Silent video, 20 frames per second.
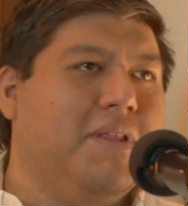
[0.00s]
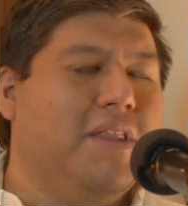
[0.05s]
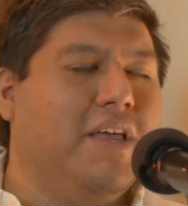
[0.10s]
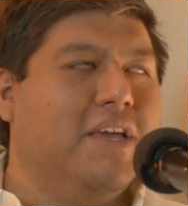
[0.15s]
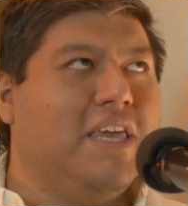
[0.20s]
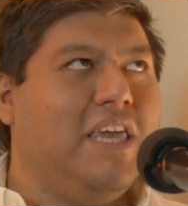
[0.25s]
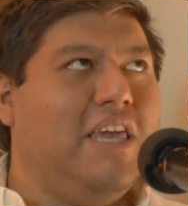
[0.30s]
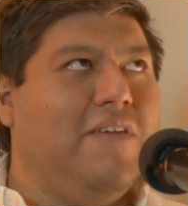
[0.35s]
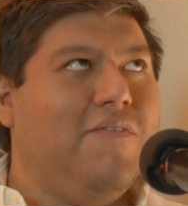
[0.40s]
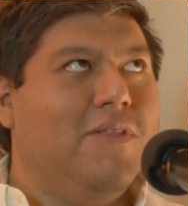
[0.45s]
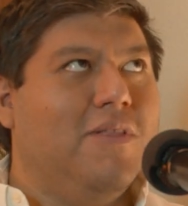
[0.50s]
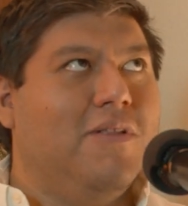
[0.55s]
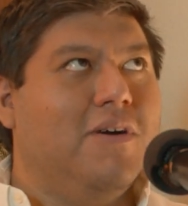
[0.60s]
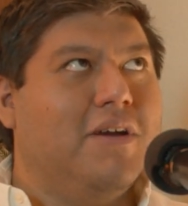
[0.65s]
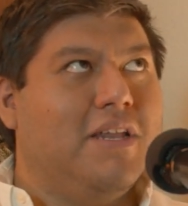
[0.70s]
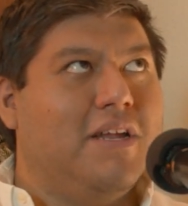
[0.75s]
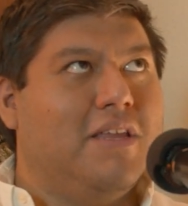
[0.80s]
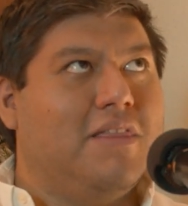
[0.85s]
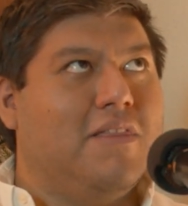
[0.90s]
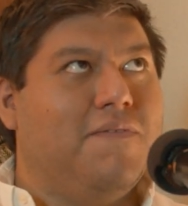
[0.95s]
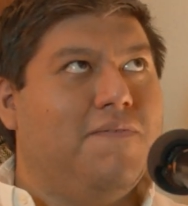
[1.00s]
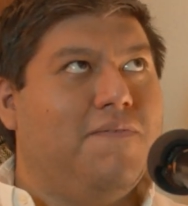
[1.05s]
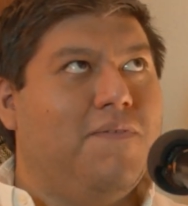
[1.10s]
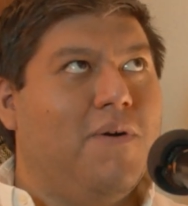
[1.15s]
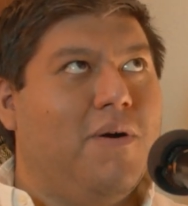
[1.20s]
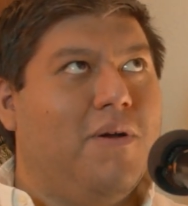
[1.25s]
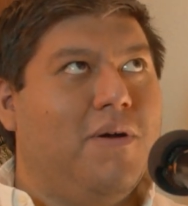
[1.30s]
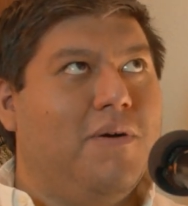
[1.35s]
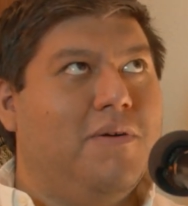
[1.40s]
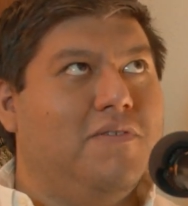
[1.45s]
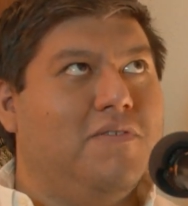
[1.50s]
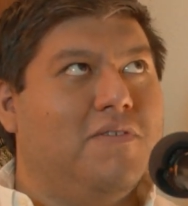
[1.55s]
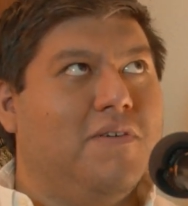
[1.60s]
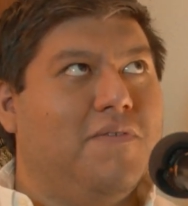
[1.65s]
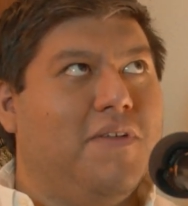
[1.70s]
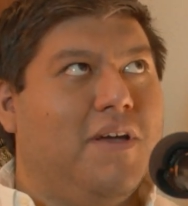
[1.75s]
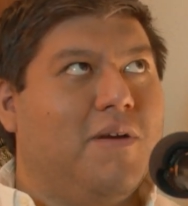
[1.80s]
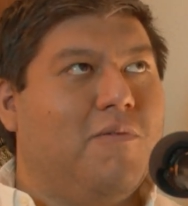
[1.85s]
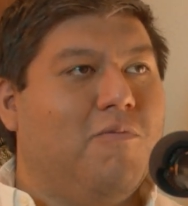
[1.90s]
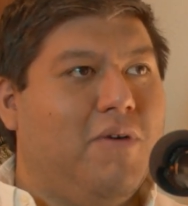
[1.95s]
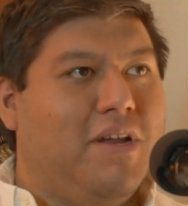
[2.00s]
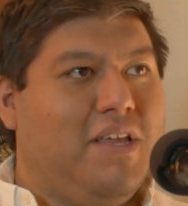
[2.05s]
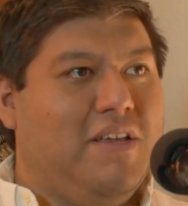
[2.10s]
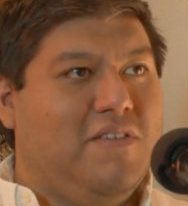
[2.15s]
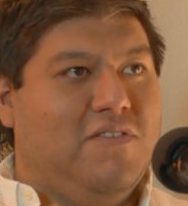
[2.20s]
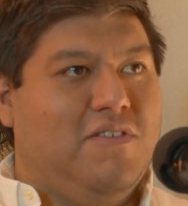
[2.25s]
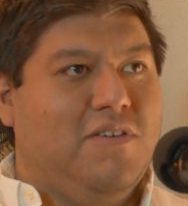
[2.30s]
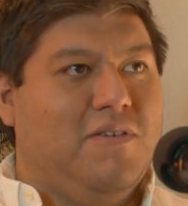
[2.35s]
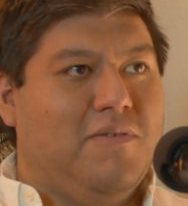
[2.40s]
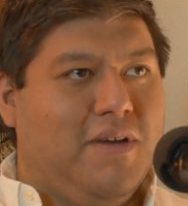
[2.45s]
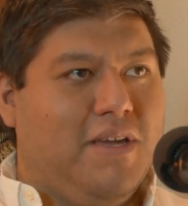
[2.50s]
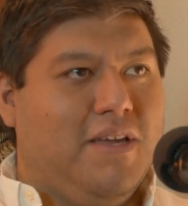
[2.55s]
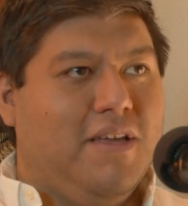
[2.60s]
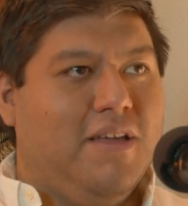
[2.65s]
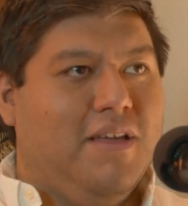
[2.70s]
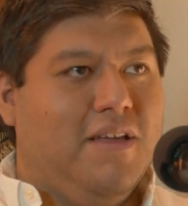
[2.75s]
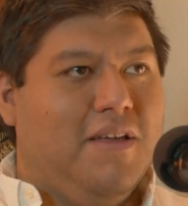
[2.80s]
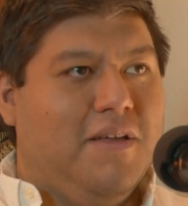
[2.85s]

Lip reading: like even looking at the photos of like what he's doing,